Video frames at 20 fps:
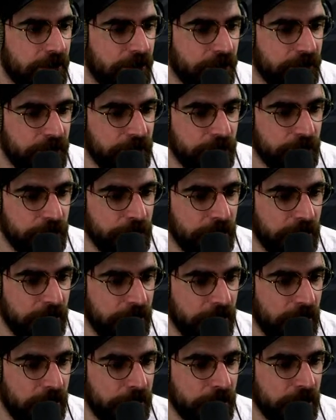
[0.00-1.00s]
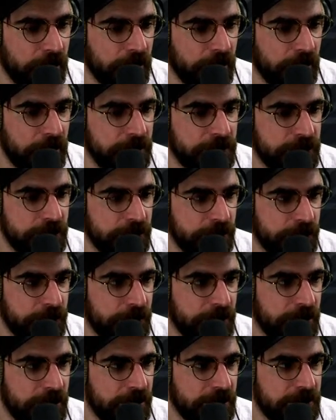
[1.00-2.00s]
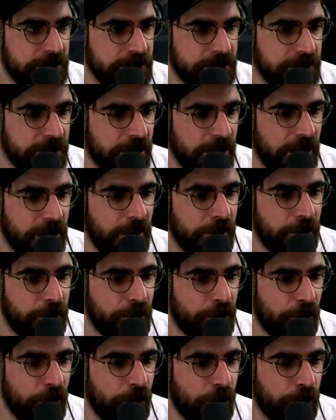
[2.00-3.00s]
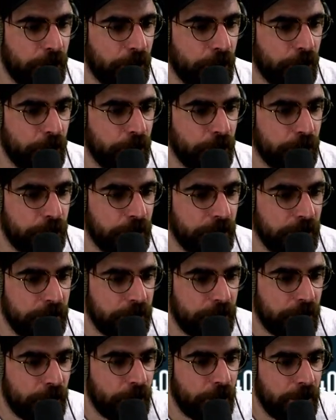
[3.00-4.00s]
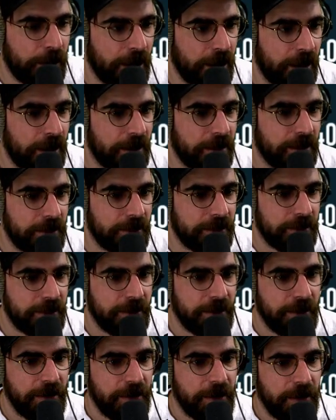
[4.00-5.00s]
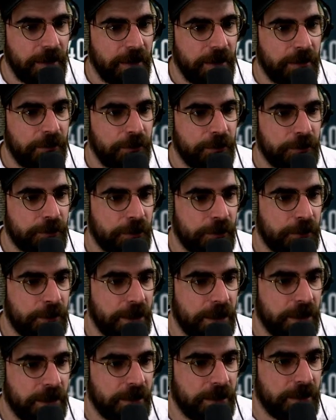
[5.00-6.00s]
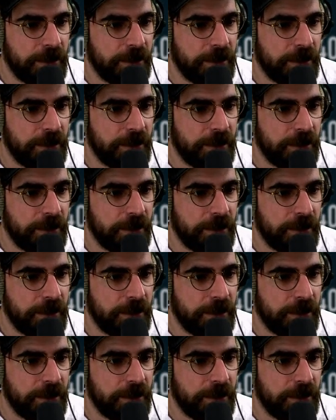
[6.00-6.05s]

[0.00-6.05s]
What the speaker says: of doom here. I'm gonna assume it's Pohubi Probalali. We're terminating